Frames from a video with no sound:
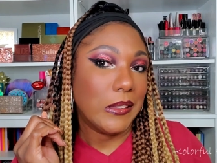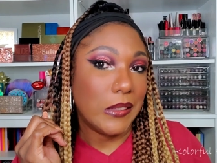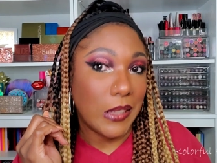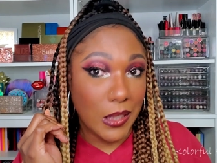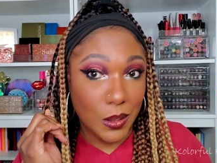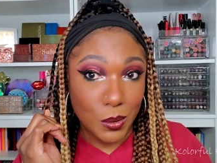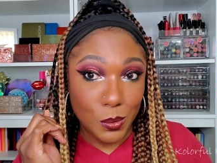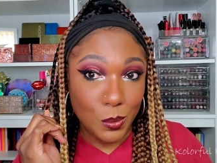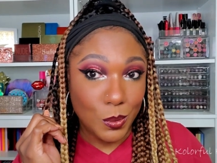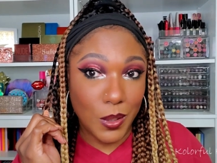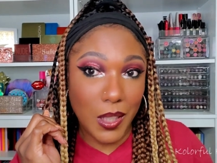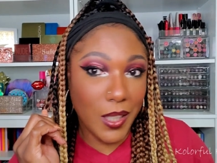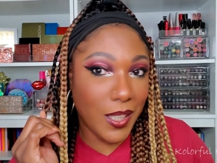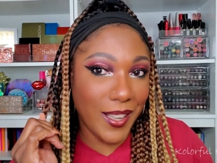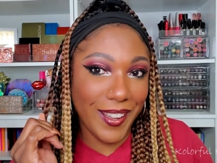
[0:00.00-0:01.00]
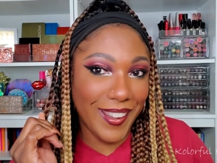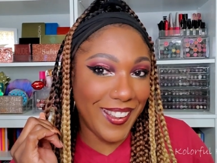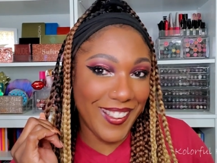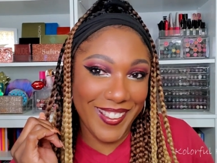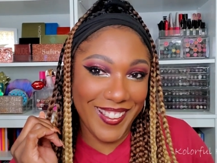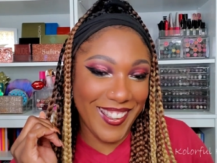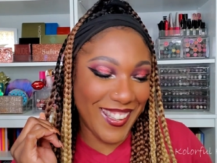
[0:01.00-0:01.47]
No.
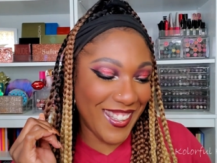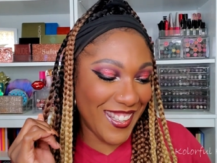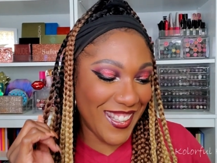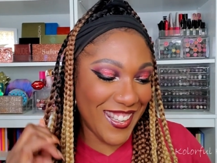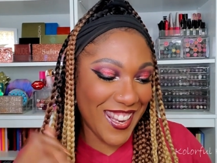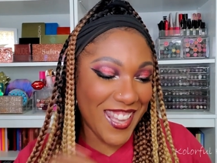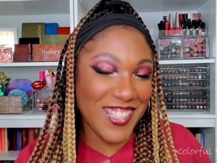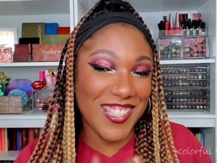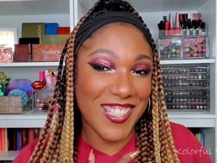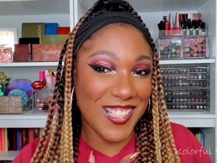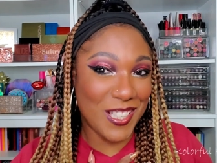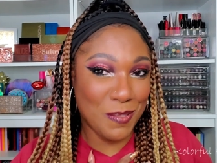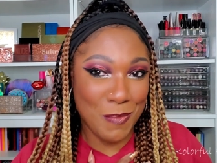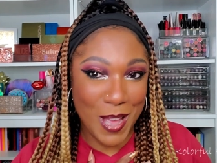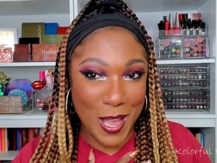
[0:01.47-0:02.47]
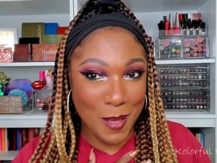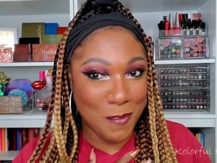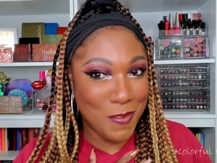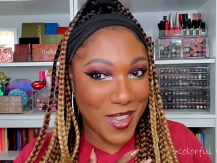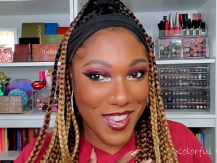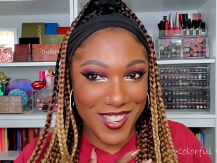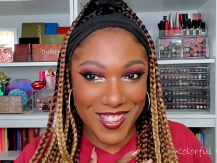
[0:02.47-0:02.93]
That's just my
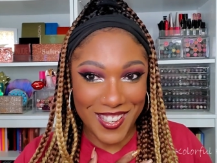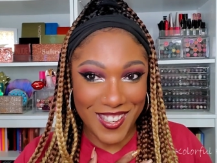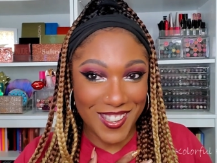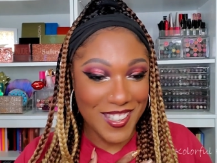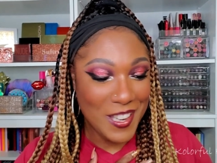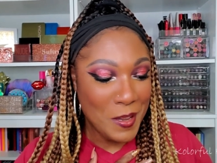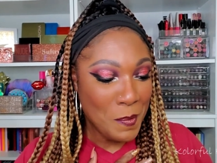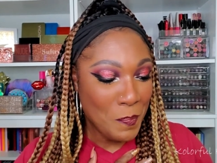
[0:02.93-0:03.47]
opinion.